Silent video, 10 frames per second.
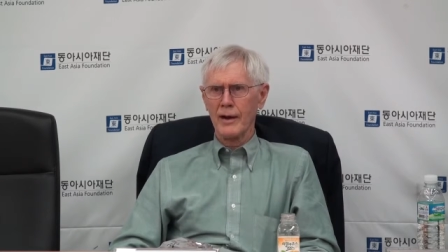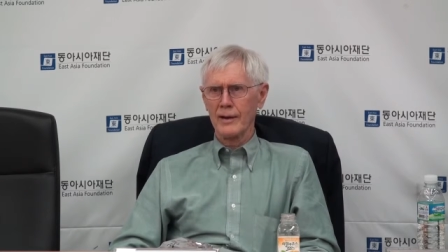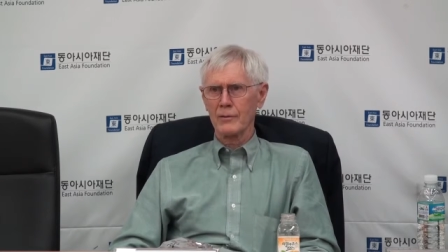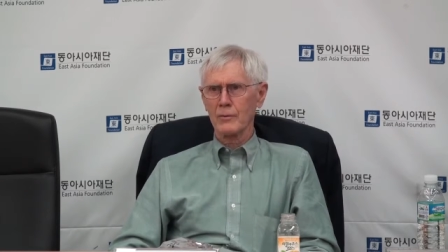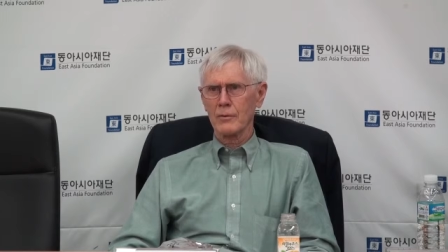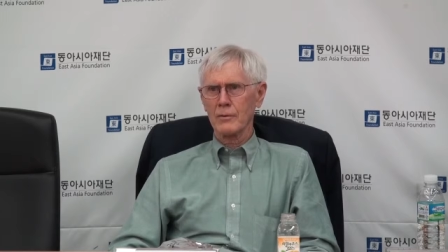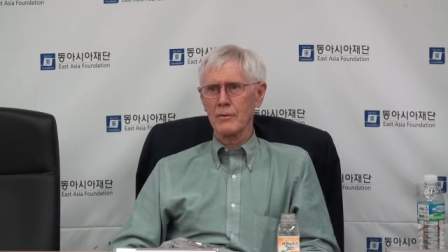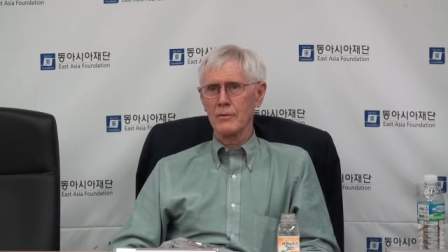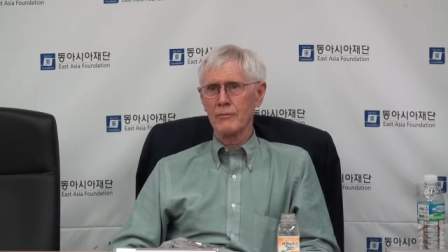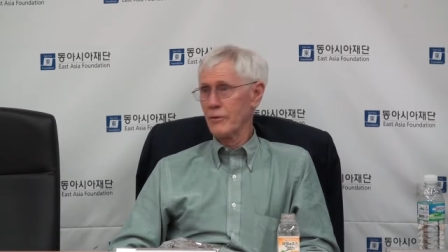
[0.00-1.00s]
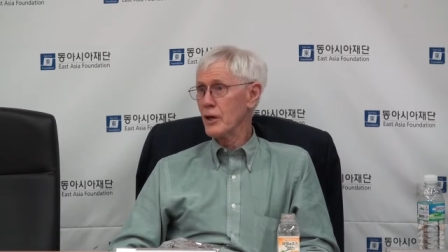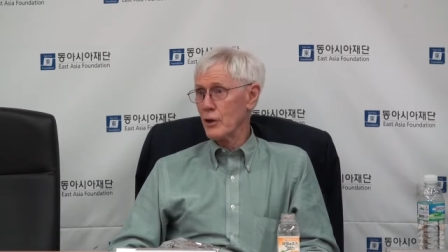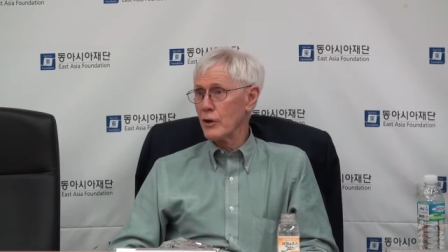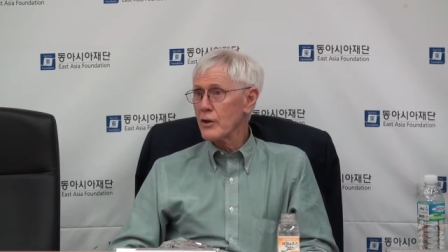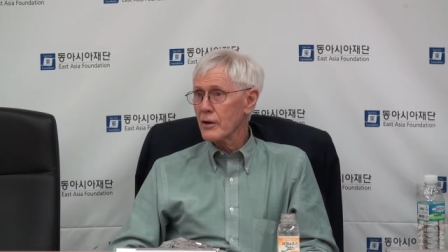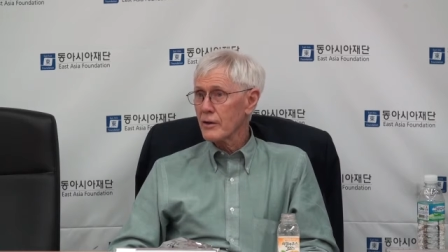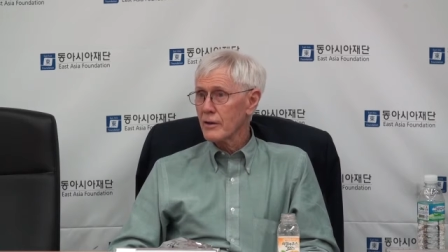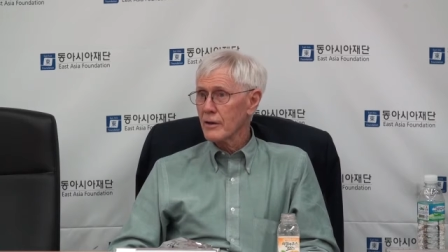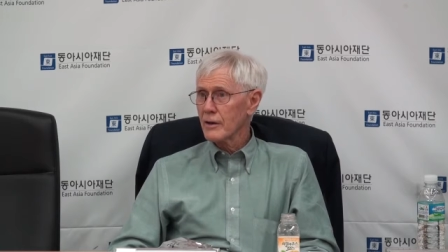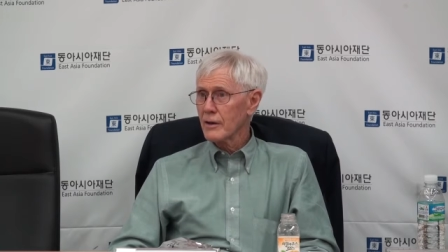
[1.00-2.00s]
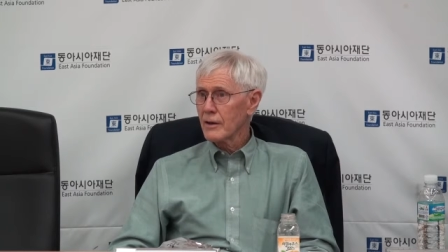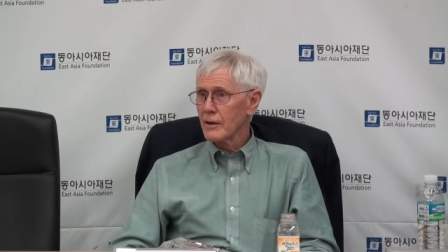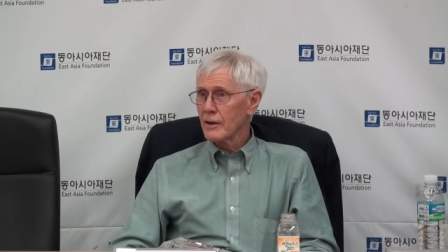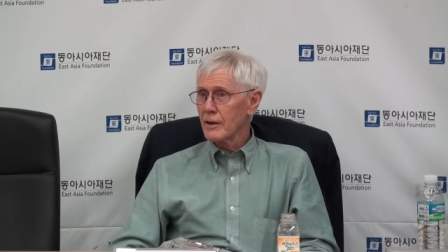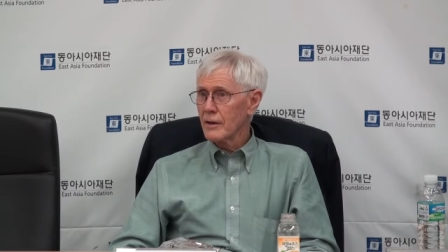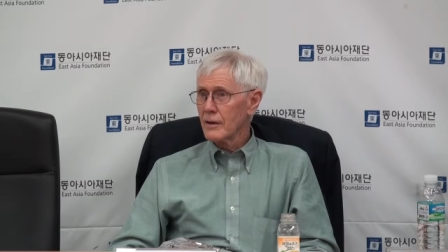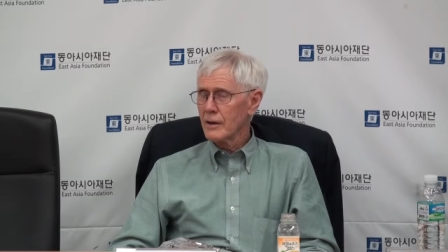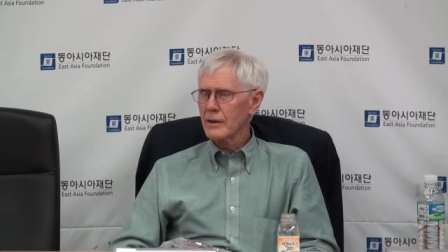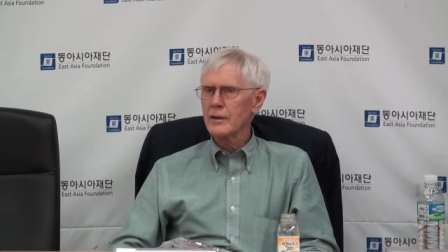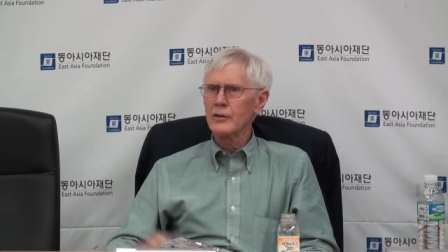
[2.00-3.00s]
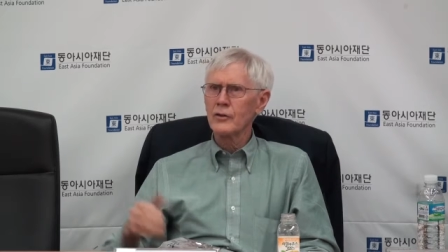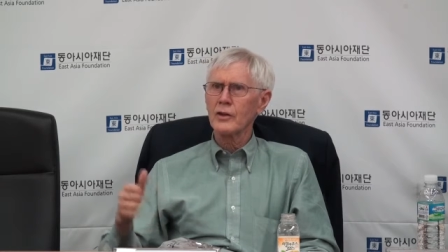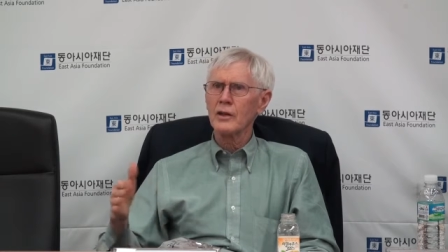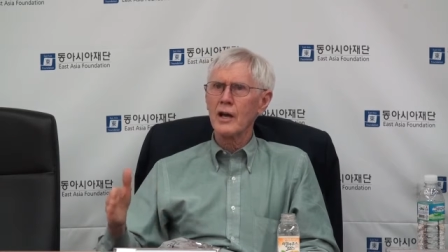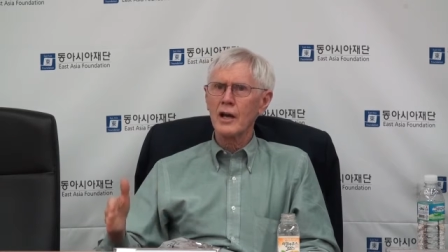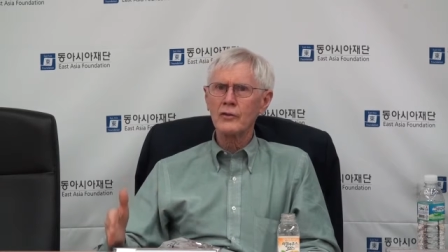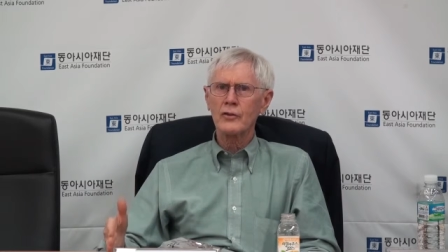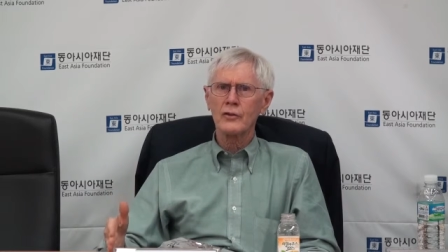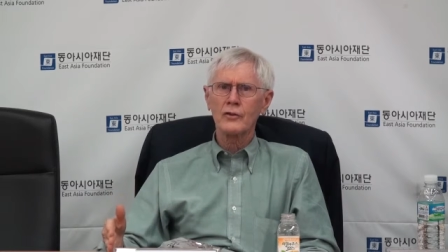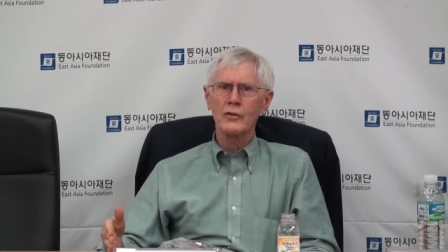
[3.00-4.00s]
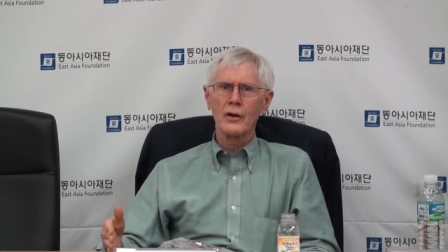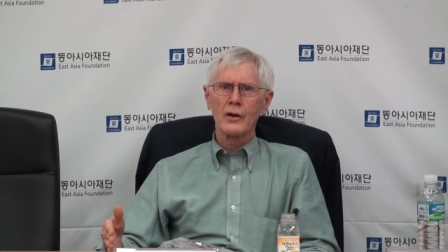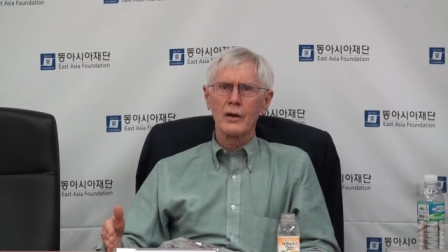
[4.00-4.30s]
and feared, it is in essence